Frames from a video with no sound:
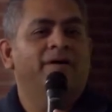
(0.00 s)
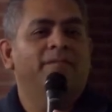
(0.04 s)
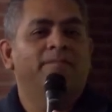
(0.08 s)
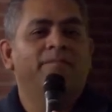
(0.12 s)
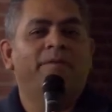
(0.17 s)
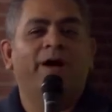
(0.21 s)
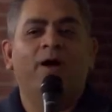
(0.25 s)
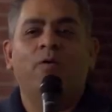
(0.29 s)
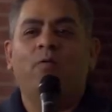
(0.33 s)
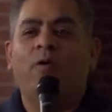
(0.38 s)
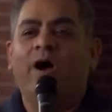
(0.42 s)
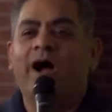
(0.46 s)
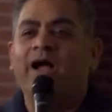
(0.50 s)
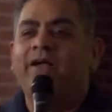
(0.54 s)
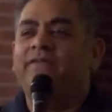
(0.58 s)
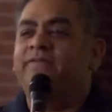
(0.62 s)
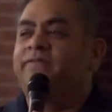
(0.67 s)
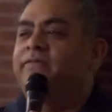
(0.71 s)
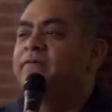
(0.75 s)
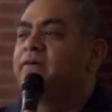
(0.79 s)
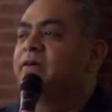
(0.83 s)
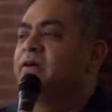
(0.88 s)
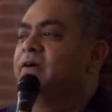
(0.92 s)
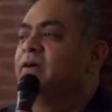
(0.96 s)
My wife,
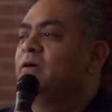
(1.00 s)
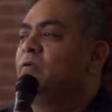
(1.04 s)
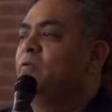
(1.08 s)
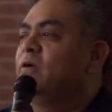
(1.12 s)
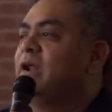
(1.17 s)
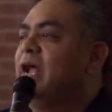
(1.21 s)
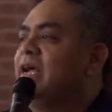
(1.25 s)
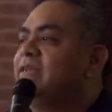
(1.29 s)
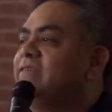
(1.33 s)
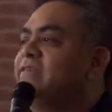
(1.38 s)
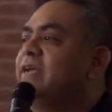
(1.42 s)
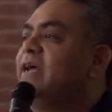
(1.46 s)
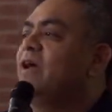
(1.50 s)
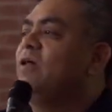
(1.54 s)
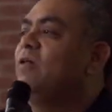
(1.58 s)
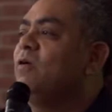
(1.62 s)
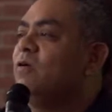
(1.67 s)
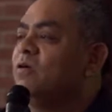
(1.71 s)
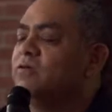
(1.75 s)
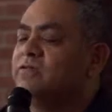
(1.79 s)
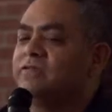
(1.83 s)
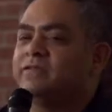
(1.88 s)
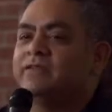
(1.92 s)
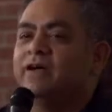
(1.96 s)
when I tell
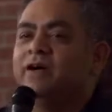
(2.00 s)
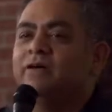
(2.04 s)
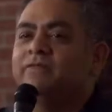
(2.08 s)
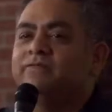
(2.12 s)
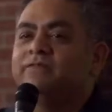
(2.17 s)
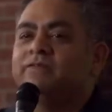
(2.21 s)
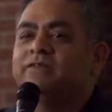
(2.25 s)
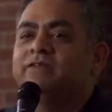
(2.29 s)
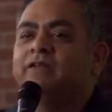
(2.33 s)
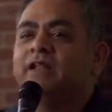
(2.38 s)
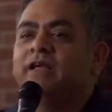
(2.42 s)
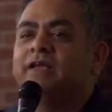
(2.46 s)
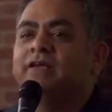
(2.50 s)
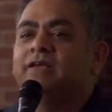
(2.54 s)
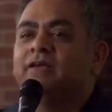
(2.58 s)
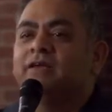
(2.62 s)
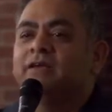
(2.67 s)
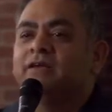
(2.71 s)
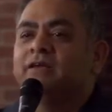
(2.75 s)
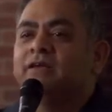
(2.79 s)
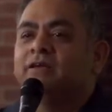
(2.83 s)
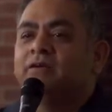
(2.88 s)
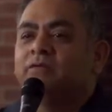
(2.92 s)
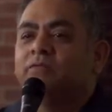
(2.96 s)
her stuff, she's like,
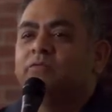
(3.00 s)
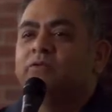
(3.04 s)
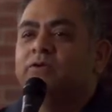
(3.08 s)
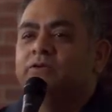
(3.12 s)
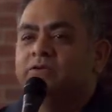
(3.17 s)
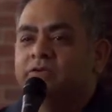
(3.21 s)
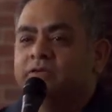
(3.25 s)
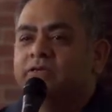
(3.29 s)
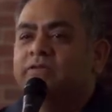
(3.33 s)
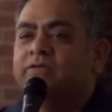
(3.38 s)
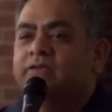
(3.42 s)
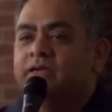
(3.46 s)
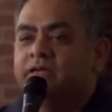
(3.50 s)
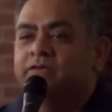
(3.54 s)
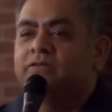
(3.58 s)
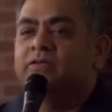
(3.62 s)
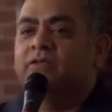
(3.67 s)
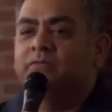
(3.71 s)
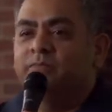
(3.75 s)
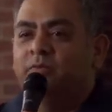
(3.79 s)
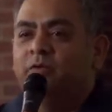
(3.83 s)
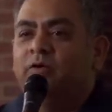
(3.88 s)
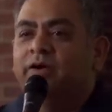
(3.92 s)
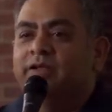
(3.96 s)
will you just get to
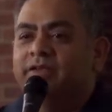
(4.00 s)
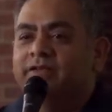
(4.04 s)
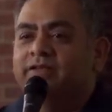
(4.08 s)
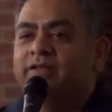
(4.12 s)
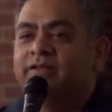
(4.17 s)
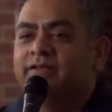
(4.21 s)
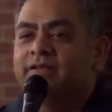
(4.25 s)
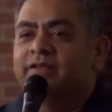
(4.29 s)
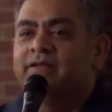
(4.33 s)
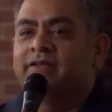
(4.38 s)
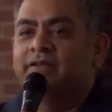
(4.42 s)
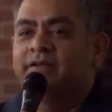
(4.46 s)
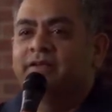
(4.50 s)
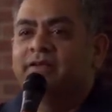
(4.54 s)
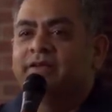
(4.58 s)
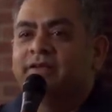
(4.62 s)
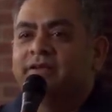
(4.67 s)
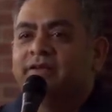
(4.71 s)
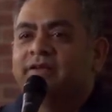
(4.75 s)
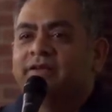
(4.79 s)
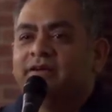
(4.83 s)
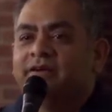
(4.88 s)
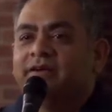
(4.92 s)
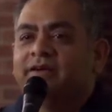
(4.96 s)
the point?
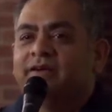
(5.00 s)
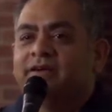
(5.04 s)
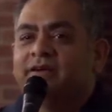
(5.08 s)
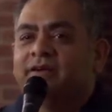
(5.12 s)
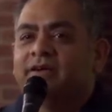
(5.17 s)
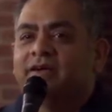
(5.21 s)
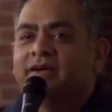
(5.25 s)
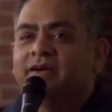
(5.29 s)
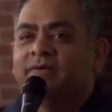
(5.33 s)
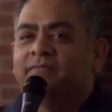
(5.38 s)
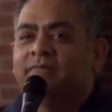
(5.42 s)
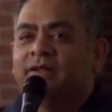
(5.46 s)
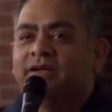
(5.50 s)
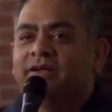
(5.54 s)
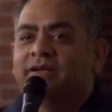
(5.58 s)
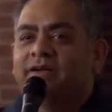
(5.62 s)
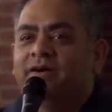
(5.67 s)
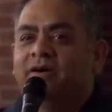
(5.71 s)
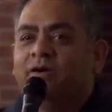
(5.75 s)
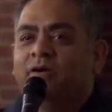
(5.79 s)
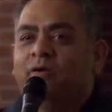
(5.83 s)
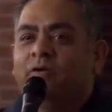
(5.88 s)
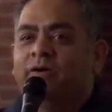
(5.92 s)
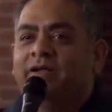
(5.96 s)
I'm like,
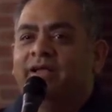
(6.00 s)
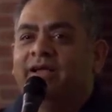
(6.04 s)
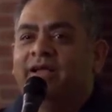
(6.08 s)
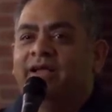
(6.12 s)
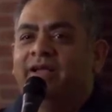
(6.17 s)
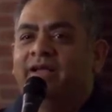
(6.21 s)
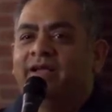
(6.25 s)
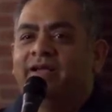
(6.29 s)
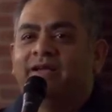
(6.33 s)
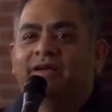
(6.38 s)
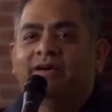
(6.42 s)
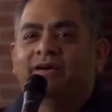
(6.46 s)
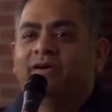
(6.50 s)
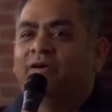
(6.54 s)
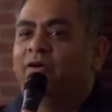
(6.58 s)
okay,